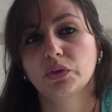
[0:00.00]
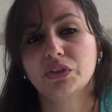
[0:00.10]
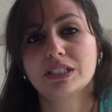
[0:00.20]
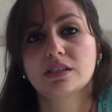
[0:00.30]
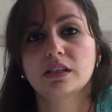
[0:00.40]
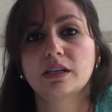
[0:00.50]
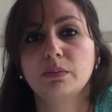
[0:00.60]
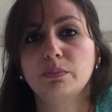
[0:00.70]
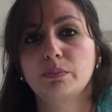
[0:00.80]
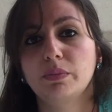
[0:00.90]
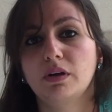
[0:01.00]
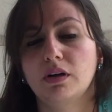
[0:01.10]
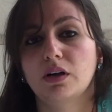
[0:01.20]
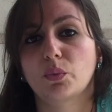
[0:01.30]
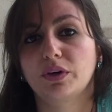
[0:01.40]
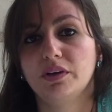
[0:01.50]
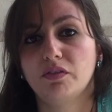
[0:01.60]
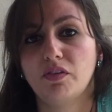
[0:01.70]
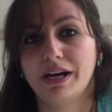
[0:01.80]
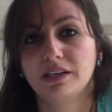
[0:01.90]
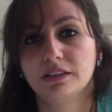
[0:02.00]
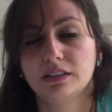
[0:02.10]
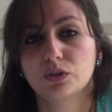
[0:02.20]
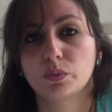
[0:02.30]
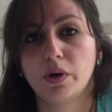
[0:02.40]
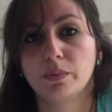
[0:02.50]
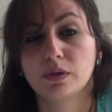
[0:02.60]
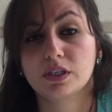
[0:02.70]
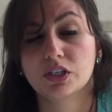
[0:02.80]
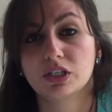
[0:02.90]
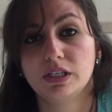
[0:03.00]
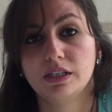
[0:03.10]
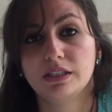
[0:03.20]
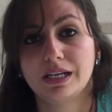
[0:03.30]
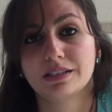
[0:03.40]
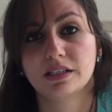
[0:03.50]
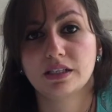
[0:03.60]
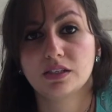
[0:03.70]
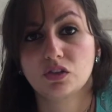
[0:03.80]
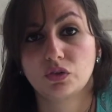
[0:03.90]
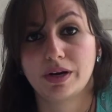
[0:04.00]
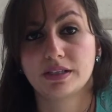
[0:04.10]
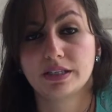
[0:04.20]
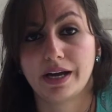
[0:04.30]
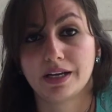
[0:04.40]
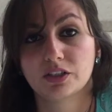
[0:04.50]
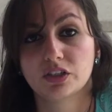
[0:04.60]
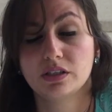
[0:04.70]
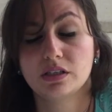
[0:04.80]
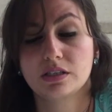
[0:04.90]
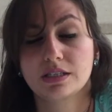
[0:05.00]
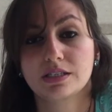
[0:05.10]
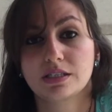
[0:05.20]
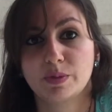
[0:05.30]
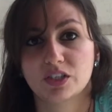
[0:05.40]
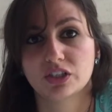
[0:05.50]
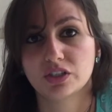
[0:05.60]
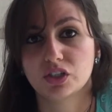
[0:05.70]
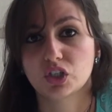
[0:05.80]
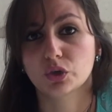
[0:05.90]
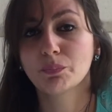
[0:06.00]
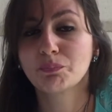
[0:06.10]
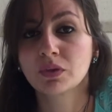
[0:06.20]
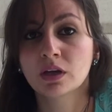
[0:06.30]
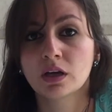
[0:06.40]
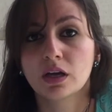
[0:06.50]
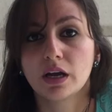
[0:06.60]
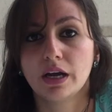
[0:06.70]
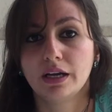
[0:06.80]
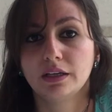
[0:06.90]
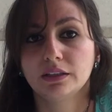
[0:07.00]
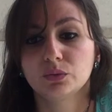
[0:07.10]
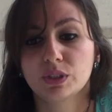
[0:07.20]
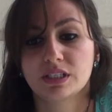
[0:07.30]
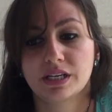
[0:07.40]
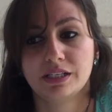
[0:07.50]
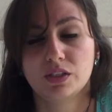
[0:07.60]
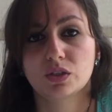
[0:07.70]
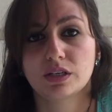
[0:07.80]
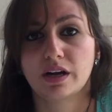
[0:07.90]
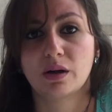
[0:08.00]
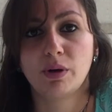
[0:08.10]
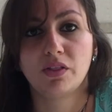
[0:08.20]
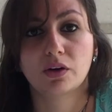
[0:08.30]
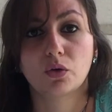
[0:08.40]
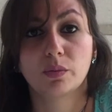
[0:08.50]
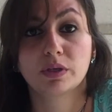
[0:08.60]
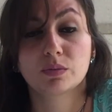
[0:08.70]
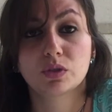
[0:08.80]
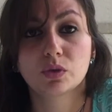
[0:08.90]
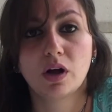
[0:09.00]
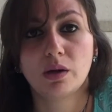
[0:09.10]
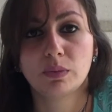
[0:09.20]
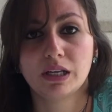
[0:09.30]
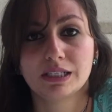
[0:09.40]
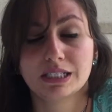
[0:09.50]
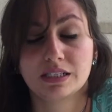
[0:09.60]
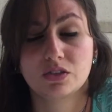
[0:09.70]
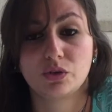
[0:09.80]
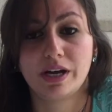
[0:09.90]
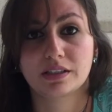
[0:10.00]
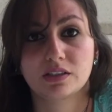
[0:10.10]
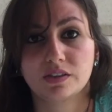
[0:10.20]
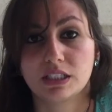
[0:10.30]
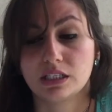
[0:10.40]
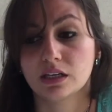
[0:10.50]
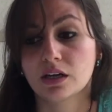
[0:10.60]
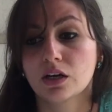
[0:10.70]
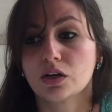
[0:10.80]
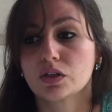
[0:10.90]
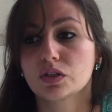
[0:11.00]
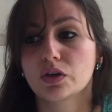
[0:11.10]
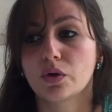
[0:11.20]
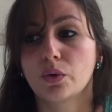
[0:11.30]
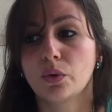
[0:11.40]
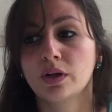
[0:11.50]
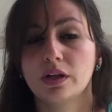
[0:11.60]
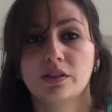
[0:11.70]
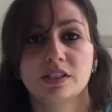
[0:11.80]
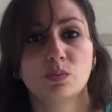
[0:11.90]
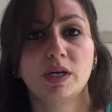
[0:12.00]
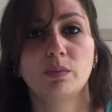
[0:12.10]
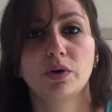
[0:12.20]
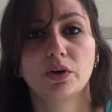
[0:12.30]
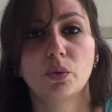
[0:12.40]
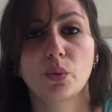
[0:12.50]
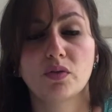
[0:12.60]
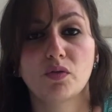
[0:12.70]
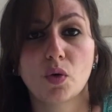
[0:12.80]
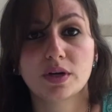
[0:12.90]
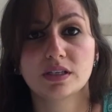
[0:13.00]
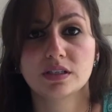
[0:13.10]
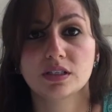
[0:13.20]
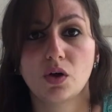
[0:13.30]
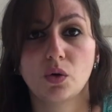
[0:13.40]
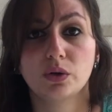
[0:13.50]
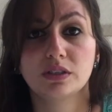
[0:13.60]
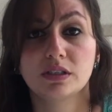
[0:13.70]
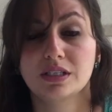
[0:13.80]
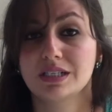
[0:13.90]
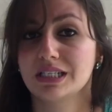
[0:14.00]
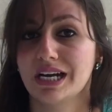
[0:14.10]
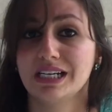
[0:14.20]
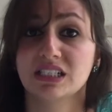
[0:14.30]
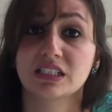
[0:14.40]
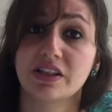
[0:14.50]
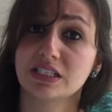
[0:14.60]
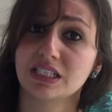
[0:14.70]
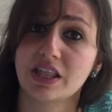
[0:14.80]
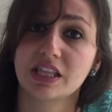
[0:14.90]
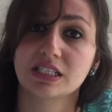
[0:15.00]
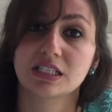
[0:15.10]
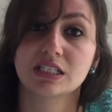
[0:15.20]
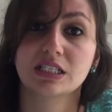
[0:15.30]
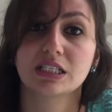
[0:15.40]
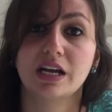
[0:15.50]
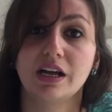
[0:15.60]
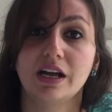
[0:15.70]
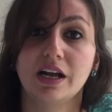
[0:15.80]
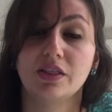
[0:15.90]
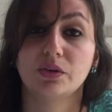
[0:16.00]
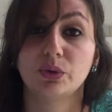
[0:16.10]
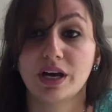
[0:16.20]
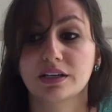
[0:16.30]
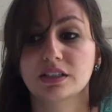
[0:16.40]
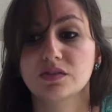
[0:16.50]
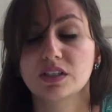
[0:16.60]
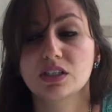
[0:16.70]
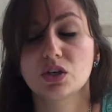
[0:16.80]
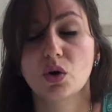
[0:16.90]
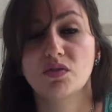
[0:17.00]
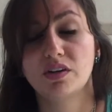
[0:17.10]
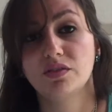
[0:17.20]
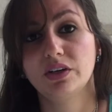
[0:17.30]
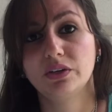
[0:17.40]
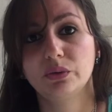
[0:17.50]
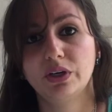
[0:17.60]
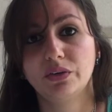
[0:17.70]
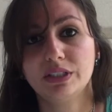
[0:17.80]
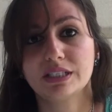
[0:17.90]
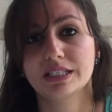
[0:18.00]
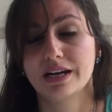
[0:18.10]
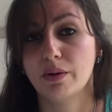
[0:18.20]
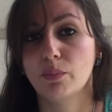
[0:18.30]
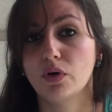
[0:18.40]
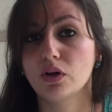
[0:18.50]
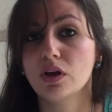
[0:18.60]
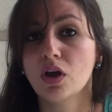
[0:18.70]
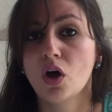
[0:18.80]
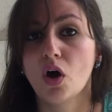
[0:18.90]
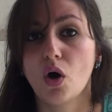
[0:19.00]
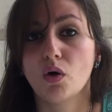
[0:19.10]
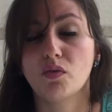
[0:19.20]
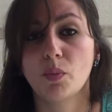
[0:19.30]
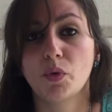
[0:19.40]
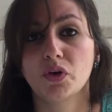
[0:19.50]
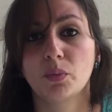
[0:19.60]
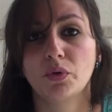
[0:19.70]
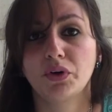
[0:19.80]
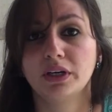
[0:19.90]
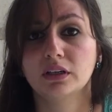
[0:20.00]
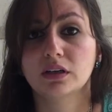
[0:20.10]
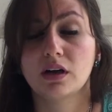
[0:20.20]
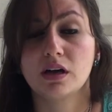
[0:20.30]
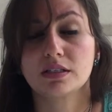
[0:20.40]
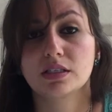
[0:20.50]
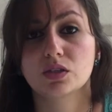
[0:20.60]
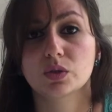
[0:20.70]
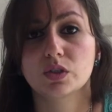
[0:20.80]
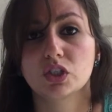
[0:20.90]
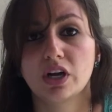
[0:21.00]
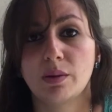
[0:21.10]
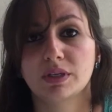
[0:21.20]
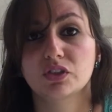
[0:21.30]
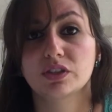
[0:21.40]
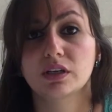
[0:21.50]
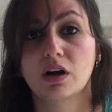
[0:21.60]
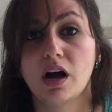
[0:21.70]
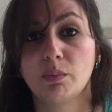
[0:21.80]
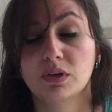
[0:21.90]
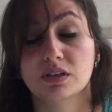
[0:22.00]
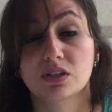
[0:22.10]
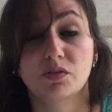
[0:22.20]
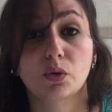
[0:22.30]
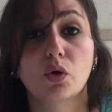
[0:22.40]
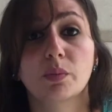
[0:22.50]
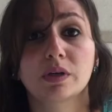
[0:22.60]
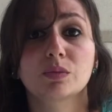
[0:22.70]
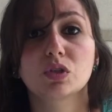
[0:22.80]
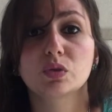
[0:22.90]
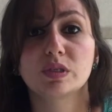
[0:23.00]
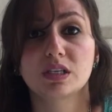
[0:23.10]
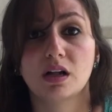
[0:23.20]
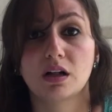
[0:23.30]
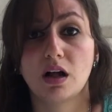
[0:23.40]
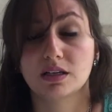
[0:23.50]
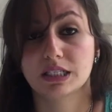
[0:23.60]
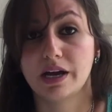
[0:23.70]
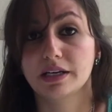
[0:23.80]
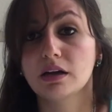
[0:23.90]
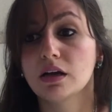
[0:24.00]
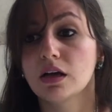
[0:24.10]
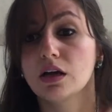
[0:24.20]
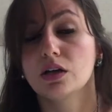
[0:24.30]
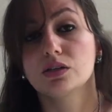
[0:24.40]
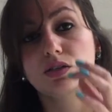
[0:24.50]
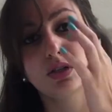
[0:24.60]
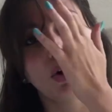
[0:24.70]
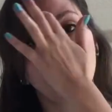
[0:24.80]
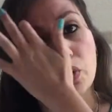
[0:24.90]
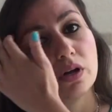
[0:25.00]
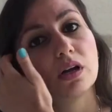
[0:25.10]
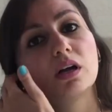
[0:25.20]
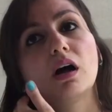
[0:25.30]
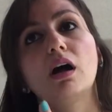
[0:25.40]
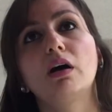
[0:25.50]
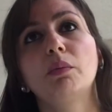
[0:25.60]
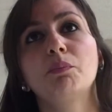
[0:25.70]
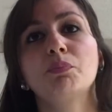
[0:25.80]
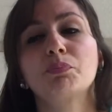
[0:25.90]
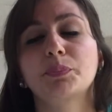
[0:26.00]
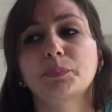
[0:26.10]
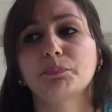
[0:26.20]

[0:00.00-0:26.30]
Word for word: recently uh, were invited to publish in Dalton Transaction and it's a special issue. And we decided to talk about the Chromium 2 complex and its reactivity. So in this paper, we focus on the design of the synthesis uh, and the reactivity of a very rare example of a monomeric uh, seesaw geometry complex of a chromium 2 bis alkoxide. So um,